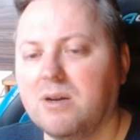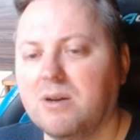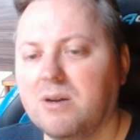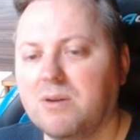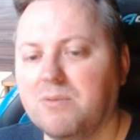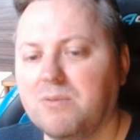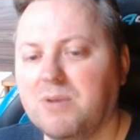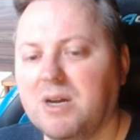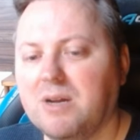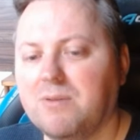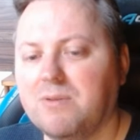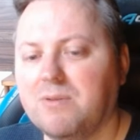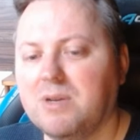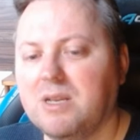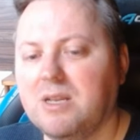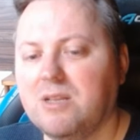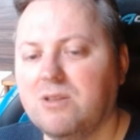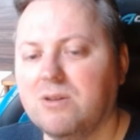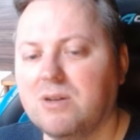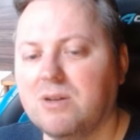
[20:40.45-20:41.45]
Why we
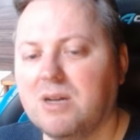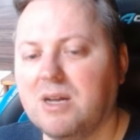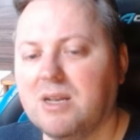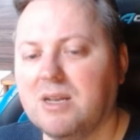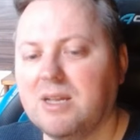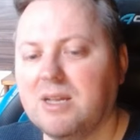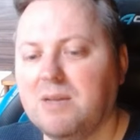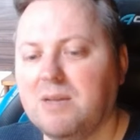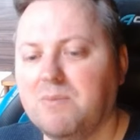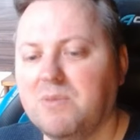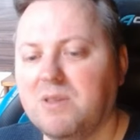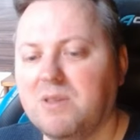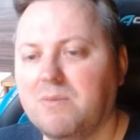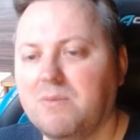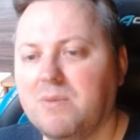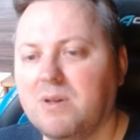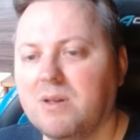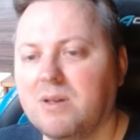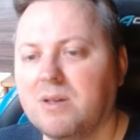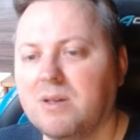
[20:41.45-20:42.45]
need to kind of keep them.